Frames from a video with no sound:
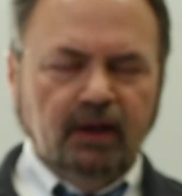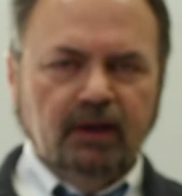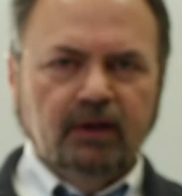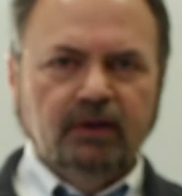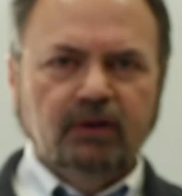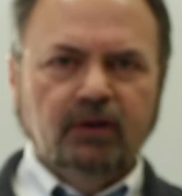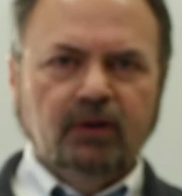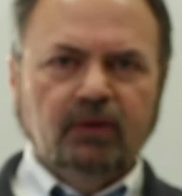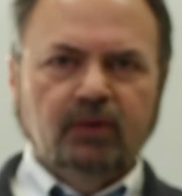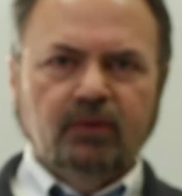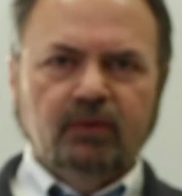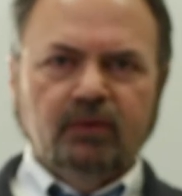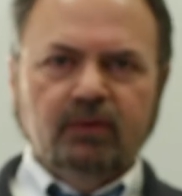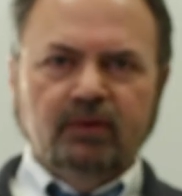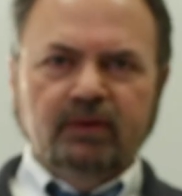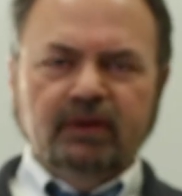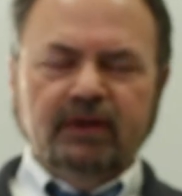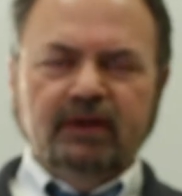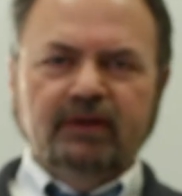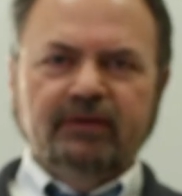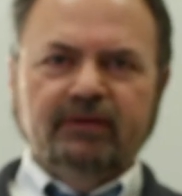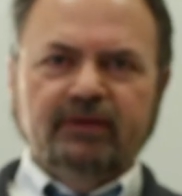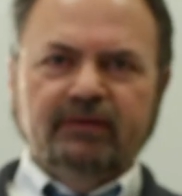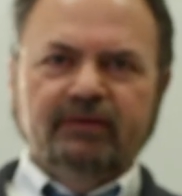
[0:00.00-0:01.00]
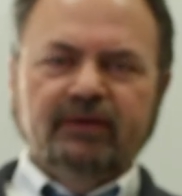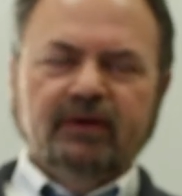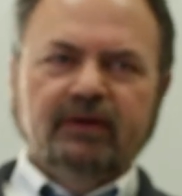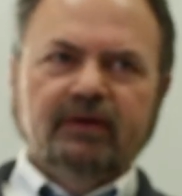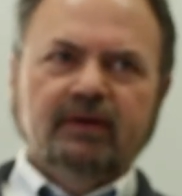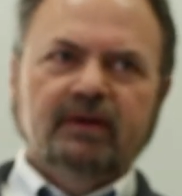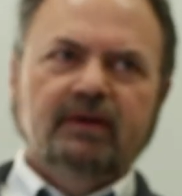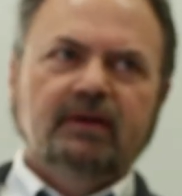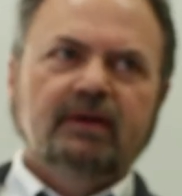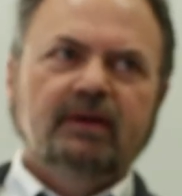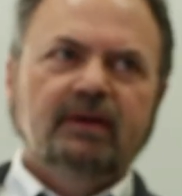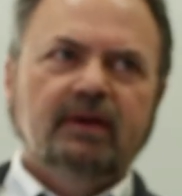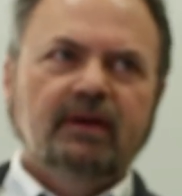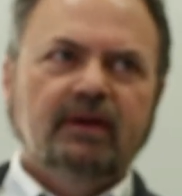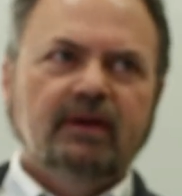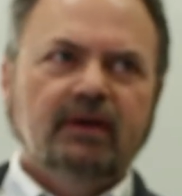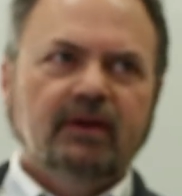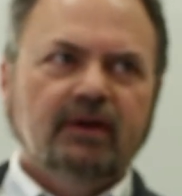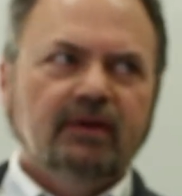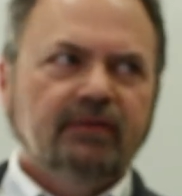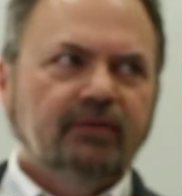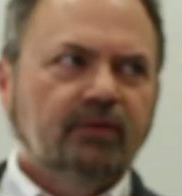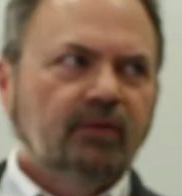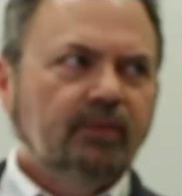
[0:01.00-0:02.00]
No, he's a very
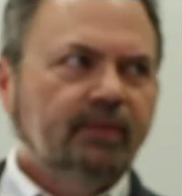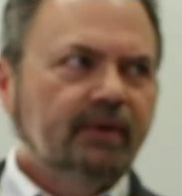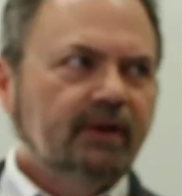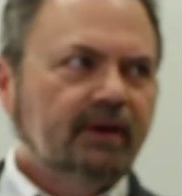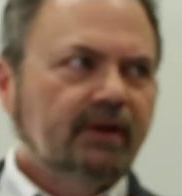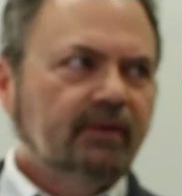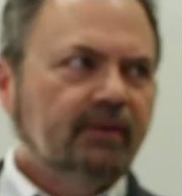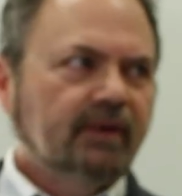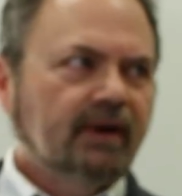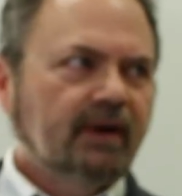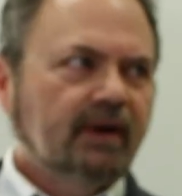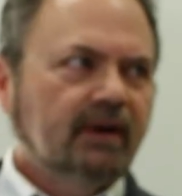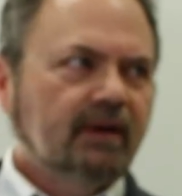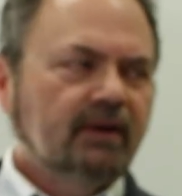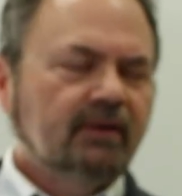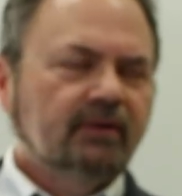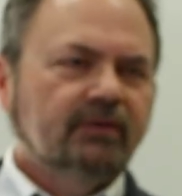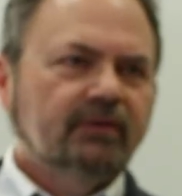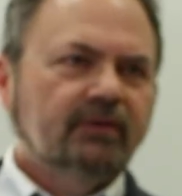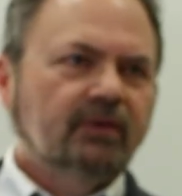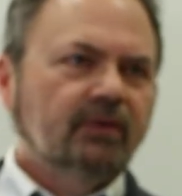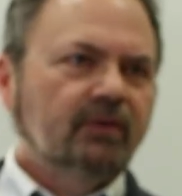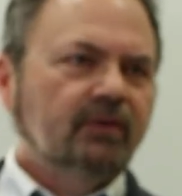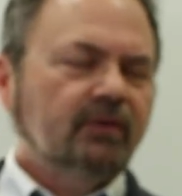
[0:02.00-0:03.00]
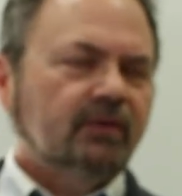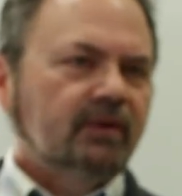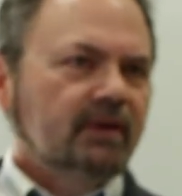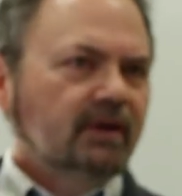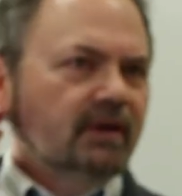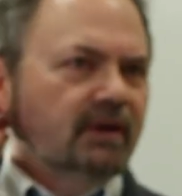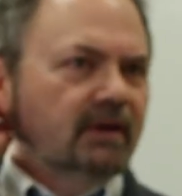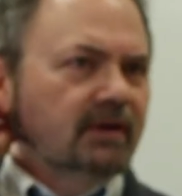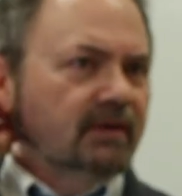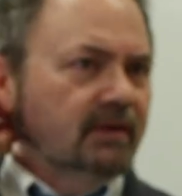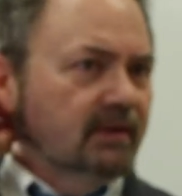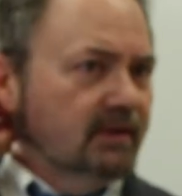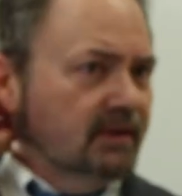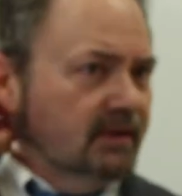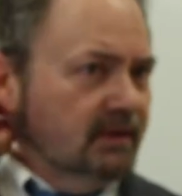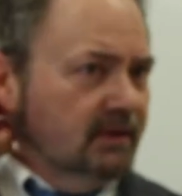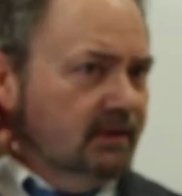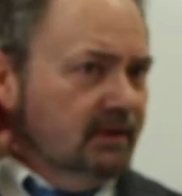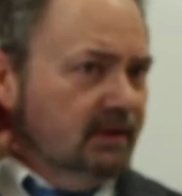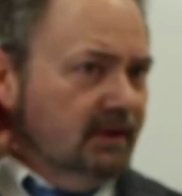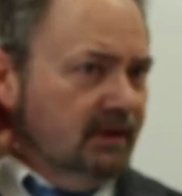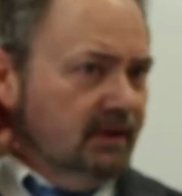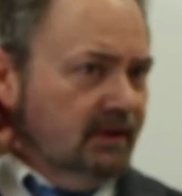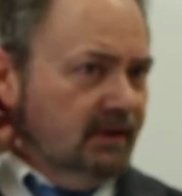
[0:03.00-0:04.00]
careful playwright, so he
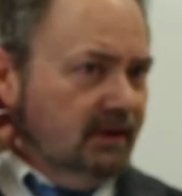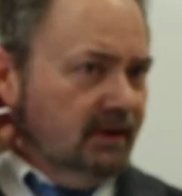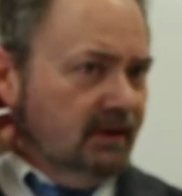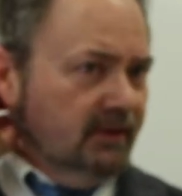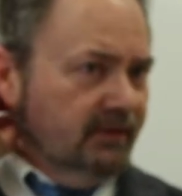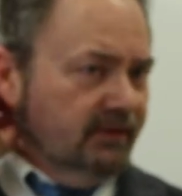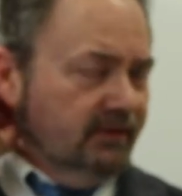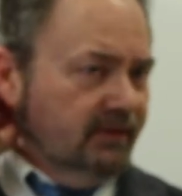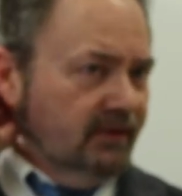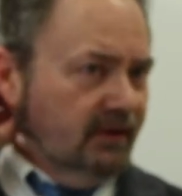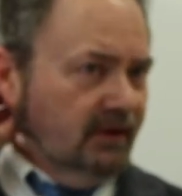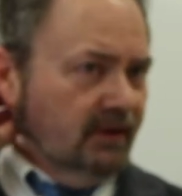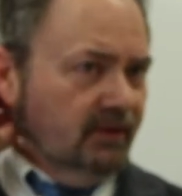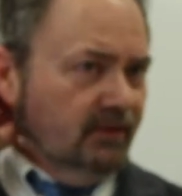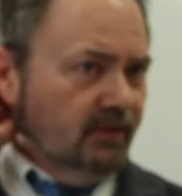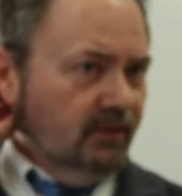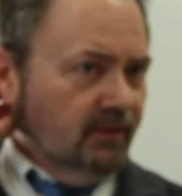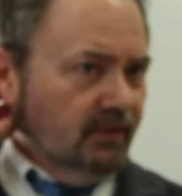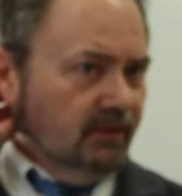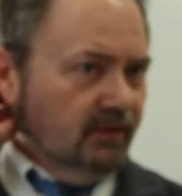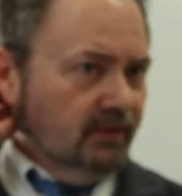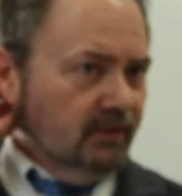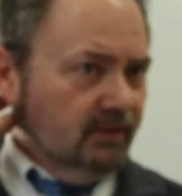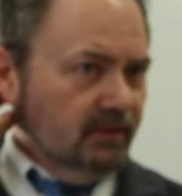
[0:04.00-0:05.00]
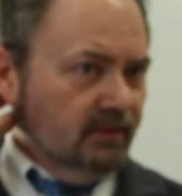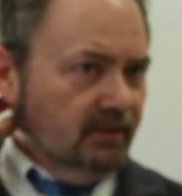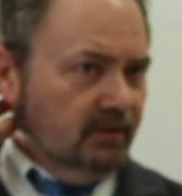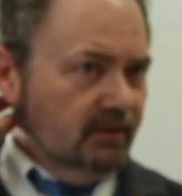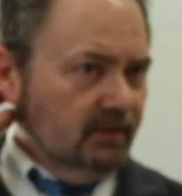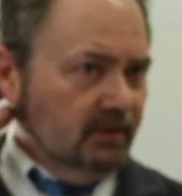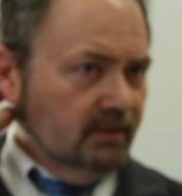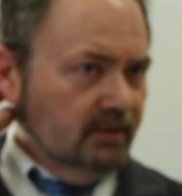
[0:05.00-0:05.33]
did this in order